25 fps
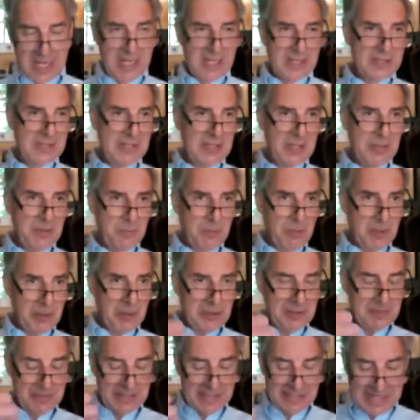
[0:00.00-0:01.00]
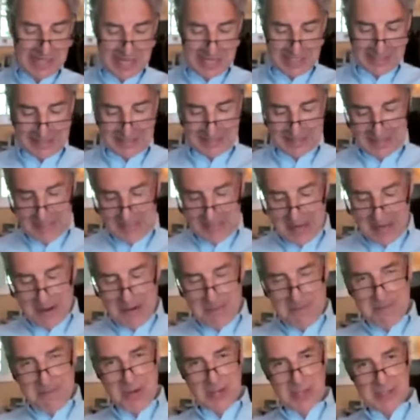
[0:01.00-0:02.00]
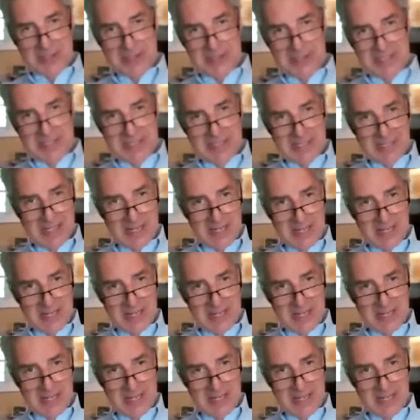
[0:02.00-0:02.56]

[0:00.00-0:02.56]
So welcome again, Martin.